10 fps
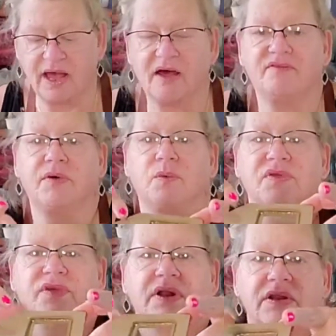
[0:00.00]
have it
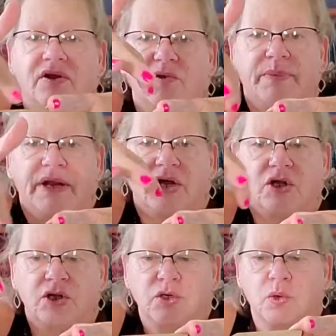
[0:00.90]
with a little bit of
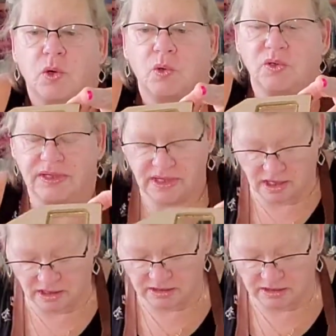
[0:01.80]
glue holding our